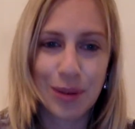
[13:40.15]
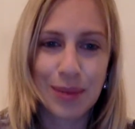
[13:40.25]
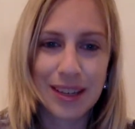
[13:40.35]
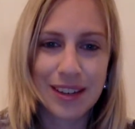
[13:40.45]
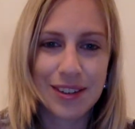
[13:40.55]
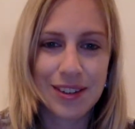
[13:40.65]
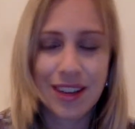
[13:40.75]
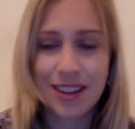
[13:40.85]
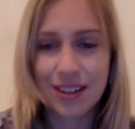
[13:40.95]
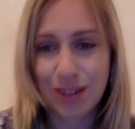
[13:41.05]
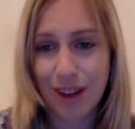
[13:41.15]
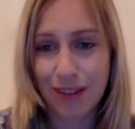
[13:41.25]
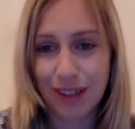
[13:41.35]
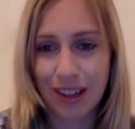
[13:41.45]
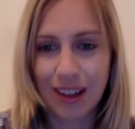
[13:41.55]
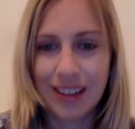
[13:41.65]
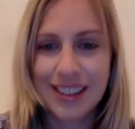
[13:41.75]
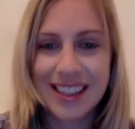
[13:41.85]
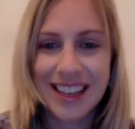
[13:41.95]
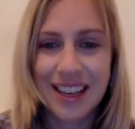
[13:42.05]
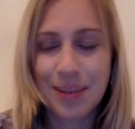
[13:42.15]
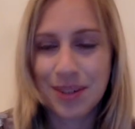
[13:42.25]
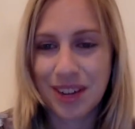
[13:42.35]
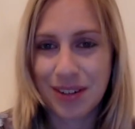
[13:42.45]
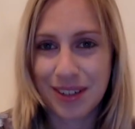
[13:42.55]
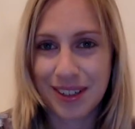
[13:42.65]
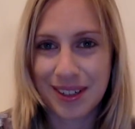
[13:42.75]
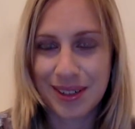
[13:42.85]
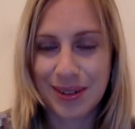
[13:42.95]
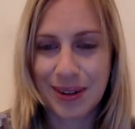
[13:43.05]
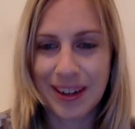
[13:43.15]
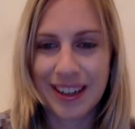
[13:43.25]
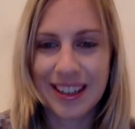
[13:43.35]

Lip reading: because you get to travel a lot, which I really enjoy,